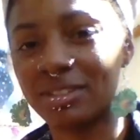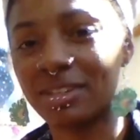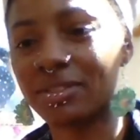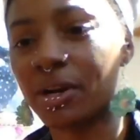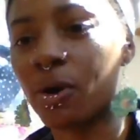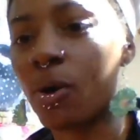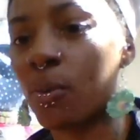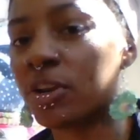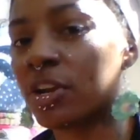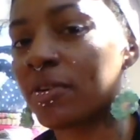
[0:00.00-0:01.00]
I was like, oh, I
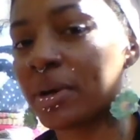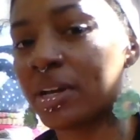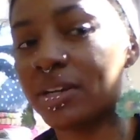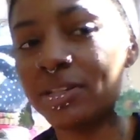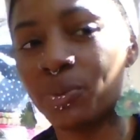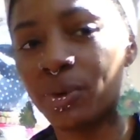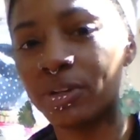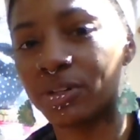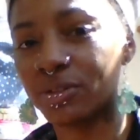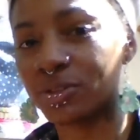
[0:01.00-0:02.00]
wonder if I'm going to need to wear it
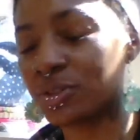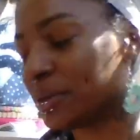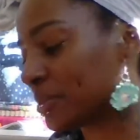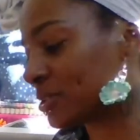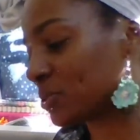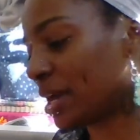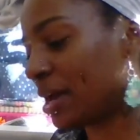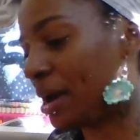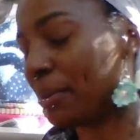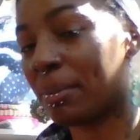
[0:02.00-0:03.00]
during the stream because when
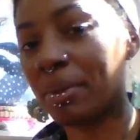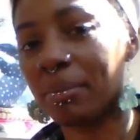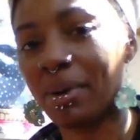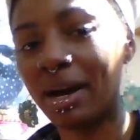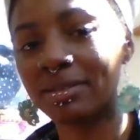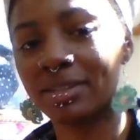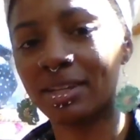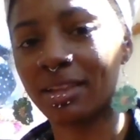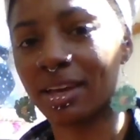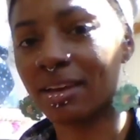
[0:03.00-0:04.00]
I'm unboxing,
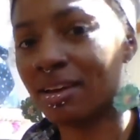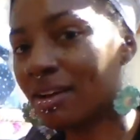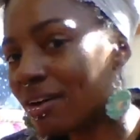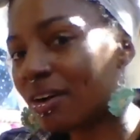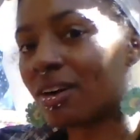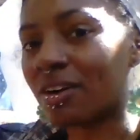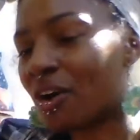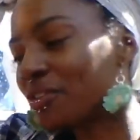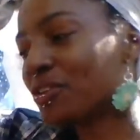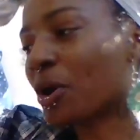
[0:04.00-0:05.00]
like, all
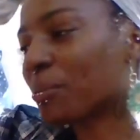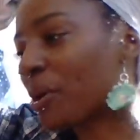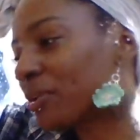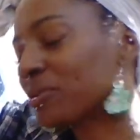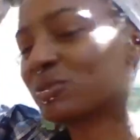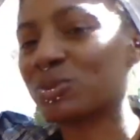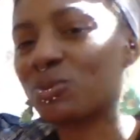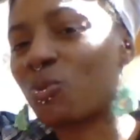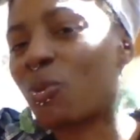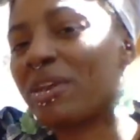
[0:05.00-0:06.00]
the yarn particles are
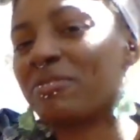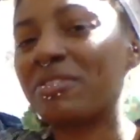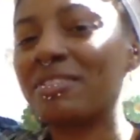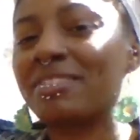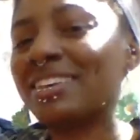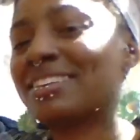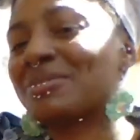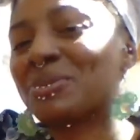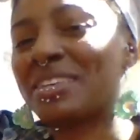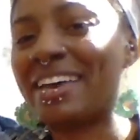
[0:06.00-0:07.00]
wafting
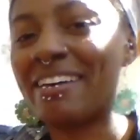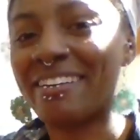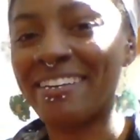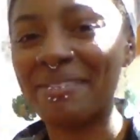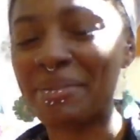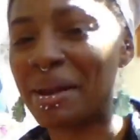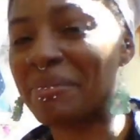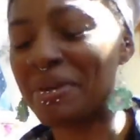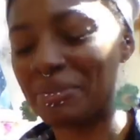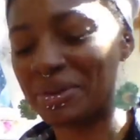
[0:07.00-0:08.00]
through the air. But
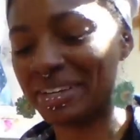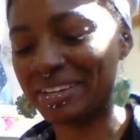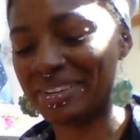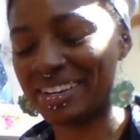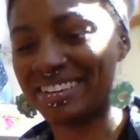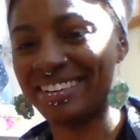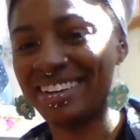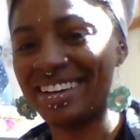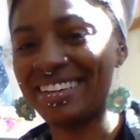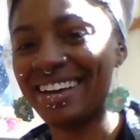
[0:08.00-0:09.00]
I'm pretty good right now.
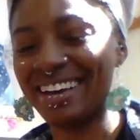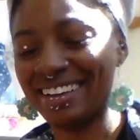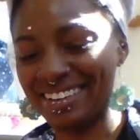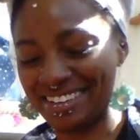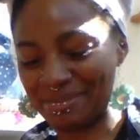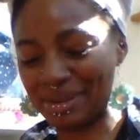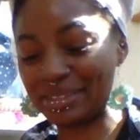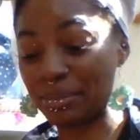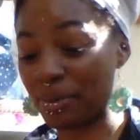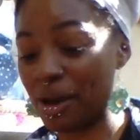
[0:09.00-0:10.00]
Yeah. But it's
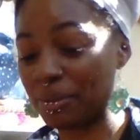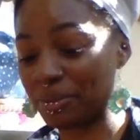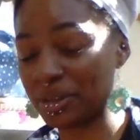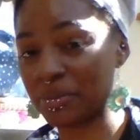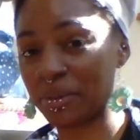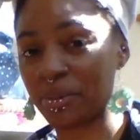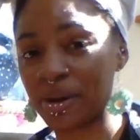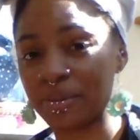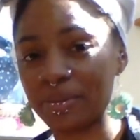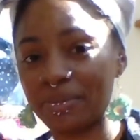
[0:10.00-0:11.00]
a problem. It could be a
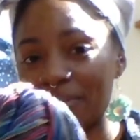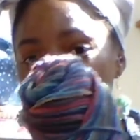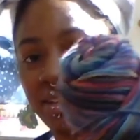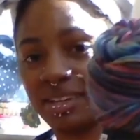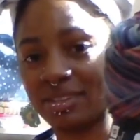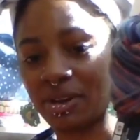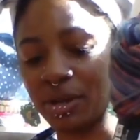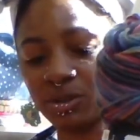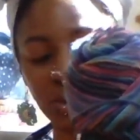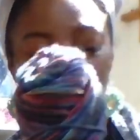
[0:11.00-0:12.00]
problem. So I
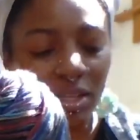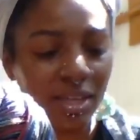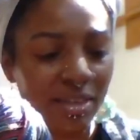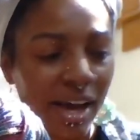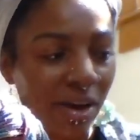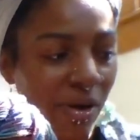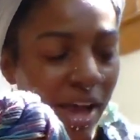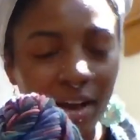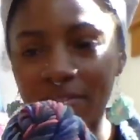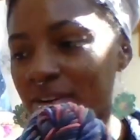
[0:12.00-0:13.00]
usually wear it like that, or I
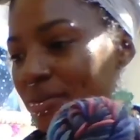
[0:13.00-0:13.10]
have,